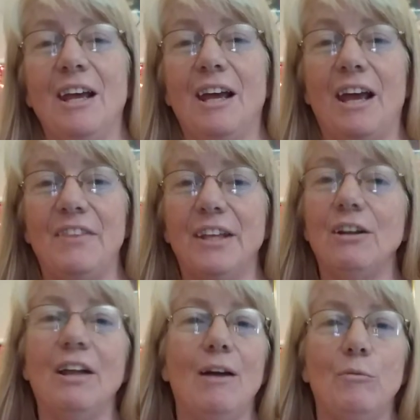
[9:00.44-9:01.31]
And then
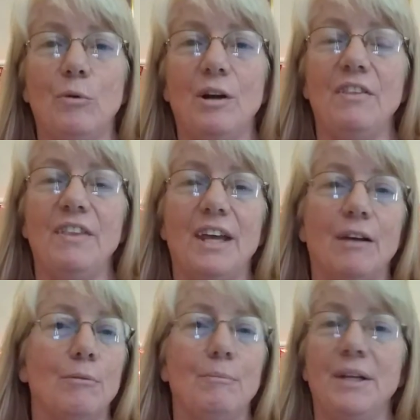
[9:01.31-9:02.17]
I'll have one that
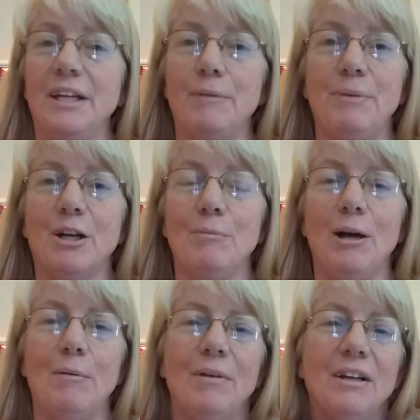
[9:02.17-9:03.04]
the minute I pick them
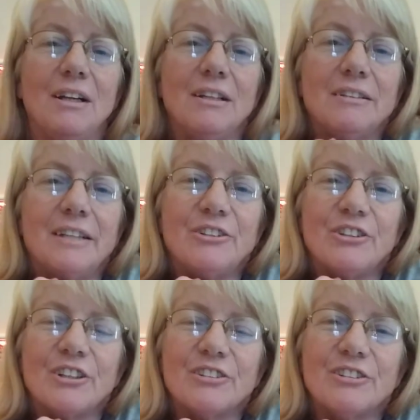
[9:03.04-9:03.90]
up, they
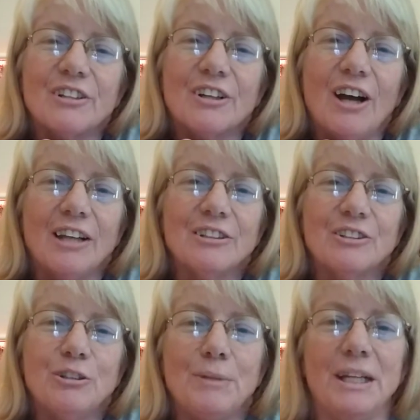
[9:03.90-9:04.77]
just cuddle
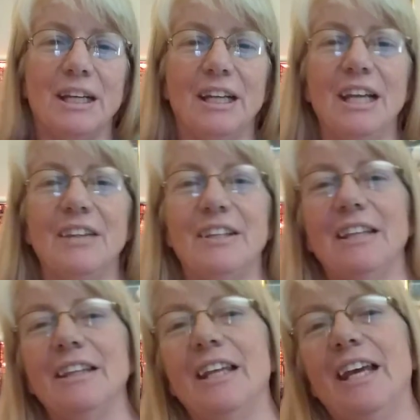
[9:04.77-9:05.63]
to me. They
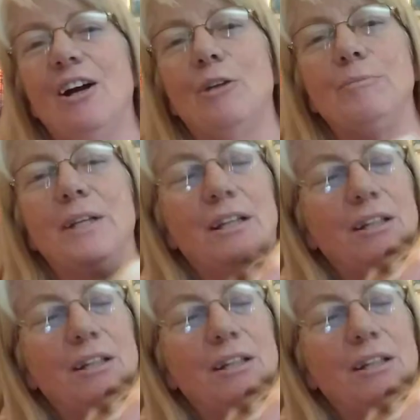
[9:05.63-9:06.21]
lay on me.